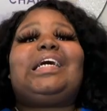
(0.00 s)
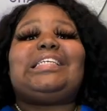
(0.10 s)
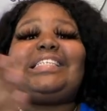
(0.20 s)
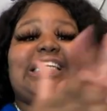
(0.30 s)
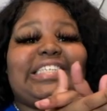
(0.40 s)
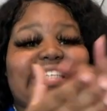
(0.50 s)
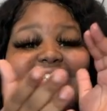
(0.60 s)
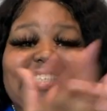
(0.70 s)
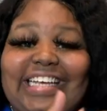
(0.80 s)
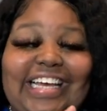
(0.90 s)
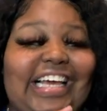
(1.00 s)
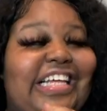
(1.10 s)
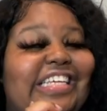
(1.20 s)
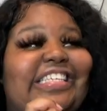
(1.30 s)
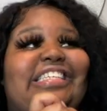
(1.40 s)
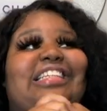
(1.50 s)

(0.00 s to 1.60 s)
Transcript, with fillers: consistency is